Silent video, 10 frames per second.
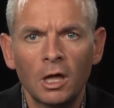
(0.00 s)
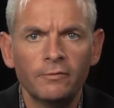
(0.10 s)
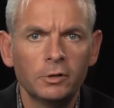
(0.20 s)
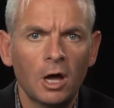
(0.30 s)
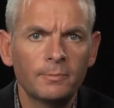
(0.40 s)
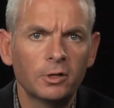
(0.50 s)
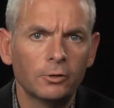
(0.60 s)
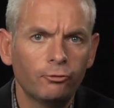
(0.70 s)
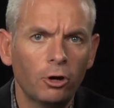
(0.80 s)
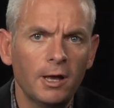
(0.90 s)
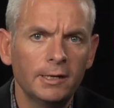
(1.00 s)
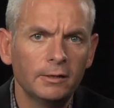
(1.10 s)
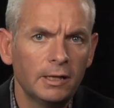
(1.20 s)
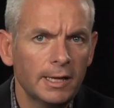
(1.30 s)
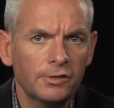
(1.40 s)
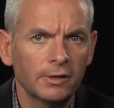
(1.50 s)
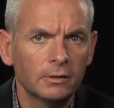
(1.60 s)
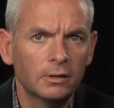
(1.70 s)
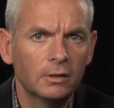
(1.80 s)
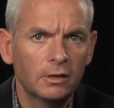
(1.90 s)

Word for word: have adopted a tried and tested